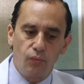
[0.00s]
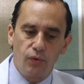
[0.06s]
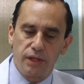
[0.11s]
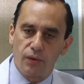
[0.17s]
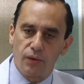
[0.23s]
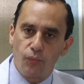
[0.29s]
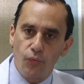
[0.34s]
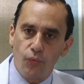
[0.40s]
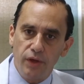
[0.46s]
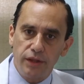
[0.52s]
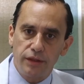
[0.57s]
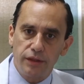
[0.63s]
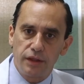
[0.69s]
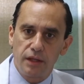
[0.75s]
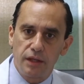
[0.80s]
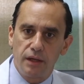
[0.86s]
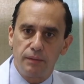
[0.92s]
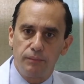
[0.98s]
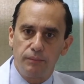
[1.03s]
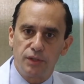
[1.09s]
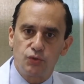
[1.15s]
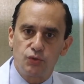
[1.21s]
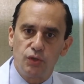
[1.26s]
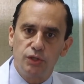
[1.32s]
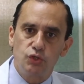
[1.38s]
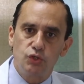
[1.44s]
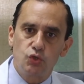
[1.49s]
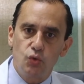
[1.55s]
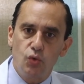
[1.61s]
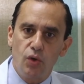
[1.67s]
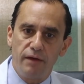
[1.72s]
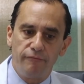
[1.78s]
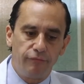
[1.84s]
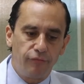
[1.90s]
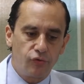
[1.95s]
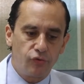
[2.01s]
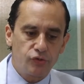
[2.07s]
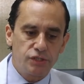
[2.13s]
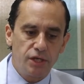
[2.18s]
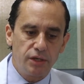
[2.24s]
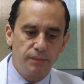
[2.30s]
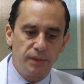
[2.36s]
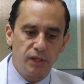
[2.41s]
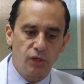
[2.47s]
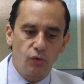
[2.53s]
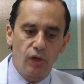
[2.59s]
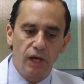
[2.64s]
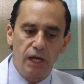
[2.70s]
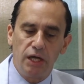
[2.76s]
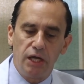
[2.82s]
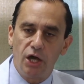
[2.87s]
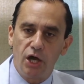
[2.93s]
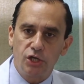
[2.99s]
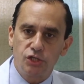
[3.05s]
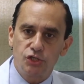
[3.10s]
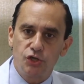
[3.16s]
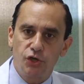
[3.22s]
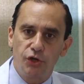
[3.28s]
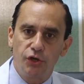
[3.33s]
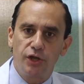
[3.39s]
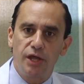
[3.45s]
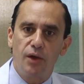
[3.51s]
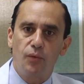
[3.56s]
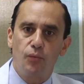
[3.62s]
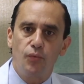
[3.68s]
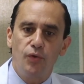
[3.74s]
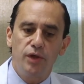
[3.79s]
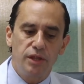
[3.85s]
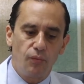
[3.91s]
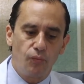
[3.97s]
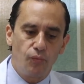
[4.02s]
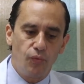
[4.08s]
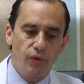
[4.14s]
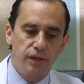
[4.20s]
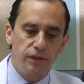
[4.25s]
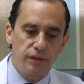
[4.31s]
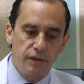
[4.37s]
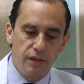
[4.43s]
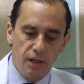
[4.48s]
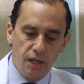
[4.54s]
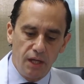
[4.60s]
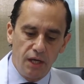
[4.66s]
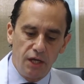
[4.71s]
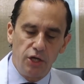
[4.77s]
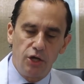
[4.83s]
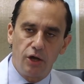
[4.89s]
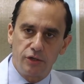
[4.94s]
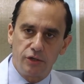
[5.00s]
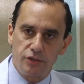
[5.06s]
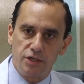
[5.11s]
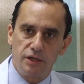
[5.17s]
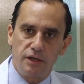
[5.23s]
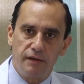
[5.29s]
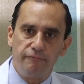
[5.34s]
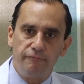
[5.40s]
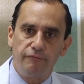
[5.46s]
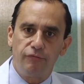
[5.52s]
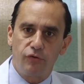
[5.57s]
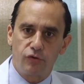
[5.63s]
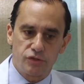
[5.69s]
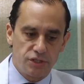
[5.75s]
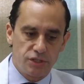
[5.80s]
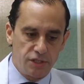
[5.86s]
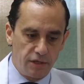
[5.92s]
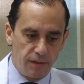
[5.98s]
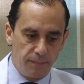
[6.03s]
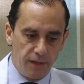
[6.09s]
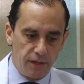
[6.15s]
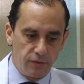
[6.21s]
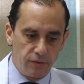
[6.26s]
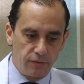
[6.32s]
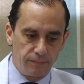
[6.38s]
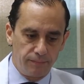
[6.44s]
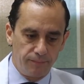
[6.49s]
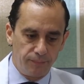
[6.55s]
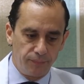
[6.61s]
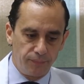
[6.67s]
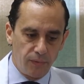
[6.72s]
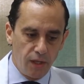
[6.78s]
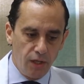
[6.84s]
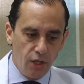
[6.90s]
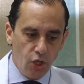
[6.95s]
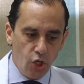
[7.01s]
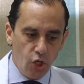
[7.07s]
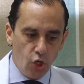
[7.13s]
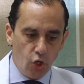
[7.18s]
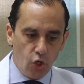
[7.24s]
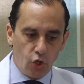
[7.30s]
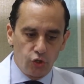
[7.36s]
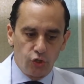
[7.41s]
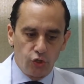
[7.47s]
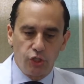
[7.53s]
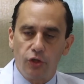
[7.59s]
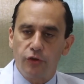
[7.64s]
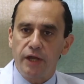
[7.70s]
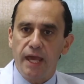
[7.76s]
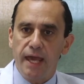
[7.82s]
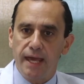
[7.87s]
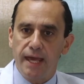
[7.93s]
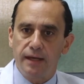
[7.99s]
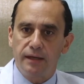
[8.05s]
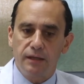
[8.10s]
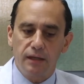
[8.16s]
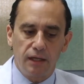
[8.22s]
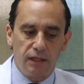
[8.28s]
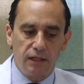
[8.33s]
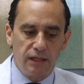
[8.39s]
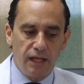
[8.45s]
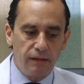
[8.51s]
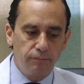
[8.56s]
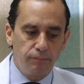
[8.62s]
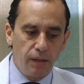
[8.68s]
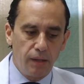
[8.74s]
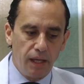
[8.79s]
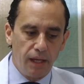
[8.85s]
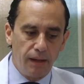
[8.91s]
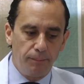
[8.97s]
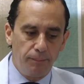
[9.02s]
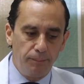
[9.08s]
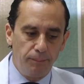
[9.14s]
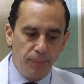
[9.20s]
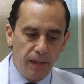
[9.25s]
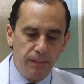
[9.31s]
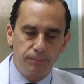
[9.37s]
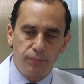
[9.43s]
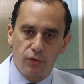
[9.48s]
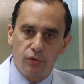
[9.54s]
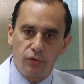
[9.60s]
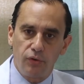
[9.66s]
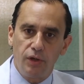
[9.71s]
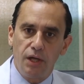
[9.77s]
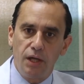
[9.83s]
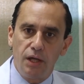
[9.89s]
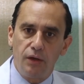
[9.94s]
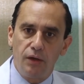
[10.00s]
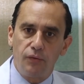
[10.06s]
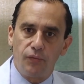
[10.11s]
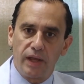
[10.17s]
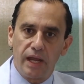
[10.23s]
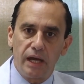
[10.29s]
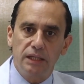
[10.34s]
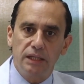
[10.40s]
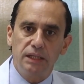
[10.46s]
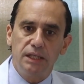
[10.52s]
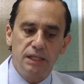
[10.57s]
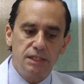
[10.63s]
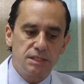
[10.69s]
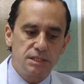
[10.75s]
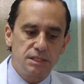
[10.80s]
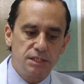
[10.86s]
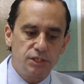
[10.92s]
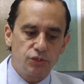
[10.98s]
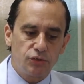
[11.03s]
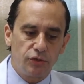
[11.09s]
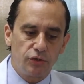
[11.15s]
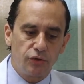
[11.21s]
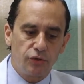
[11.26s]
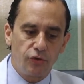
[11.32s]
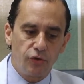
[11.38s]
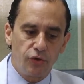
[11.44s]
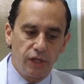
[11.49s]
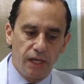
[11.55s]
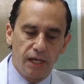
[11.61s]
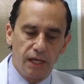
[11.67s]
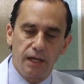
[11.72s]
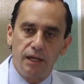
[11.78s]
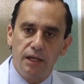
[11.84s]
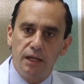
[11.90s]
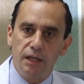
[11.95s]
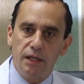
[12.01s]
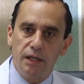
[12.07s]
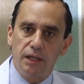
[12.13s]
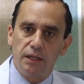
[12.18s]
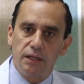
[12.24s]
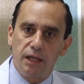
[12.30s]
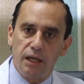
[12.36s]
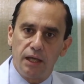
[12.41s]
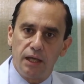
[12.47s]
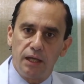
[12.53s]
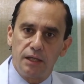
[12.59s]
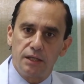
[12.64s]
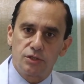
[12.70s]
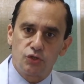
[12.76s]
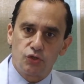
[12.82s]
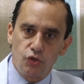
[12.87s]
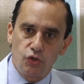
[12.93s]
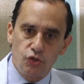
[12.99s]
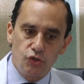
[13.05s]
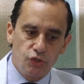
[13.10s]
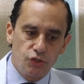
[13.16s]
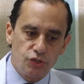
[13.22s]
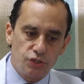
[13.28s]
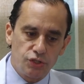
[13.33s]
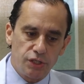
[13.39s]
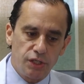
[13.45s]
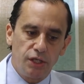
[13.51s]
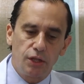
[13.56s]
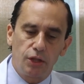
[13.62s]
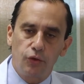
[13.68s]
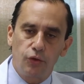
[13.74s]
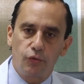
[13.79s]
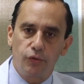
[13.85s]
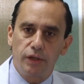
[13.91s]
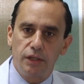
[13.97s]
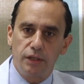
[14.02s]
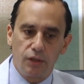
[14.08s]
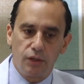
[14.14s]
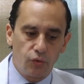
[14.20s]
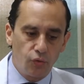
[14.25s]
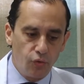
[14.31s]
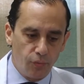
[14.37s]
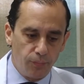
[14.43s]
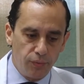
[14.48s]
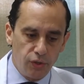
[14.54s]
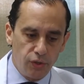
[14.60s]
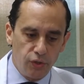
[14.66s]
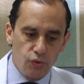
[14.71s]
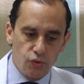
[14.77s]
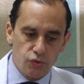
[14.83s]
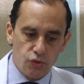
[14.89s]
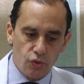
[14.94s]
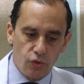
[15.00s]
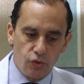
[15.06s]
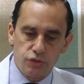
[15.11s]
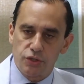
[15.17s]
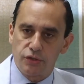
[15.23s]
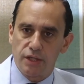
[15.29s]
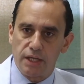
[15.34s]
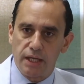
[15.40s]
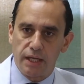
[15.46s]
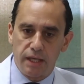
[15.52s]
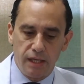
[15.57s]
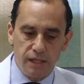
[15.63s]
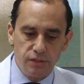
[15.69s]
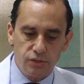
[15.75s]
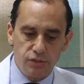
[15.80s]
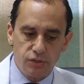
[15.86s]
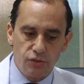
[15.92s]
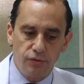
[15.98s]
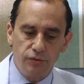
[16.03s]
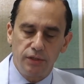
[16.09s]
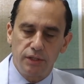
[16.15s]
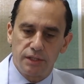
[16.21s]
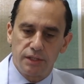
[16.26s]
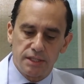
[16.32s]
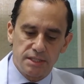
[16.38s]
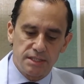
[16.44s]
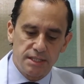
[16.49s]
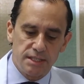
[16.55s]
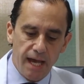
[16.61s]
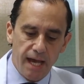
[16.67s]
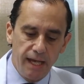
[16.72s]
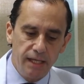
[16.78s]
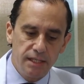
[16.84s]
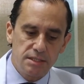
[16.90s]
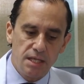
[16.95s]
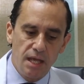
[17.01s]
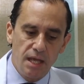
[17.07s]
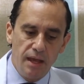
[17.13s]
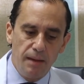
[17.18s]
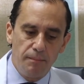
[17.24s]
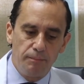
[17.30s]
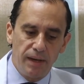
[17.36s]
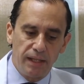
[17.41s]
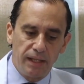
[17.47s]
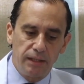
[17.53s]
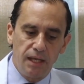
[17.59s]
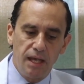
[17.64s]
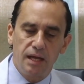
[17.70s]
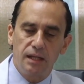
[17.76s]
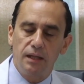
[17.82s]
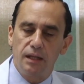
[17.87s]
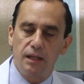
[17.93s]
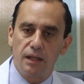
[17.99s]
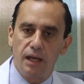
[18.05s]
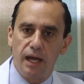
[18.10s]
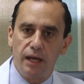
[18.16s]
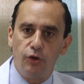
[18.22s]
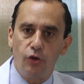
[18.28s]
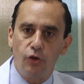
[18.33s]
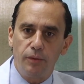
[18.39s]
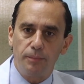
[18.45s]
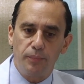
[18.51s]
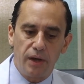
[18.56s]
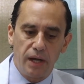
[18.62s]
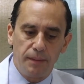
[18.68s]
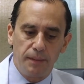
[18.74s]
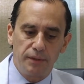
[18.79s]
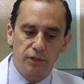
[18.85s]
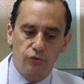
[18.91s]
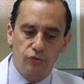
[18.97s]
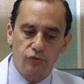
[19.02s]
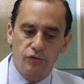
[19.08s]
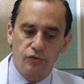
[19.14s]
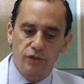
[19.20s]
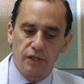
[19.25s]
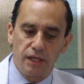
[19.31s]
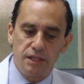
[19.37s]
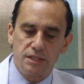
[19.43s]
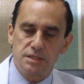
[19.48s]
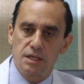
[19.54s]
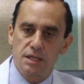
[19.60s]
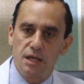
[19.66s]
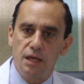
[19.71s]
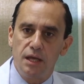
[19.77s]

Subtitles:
with a width between 2 and 4 centimeters, and large hernia with a width larger than 4 centimeters. On other hand, in that paper, regarding incisional hernia, the surgeons included in the group use also the location, the size, but they add another parameter, that is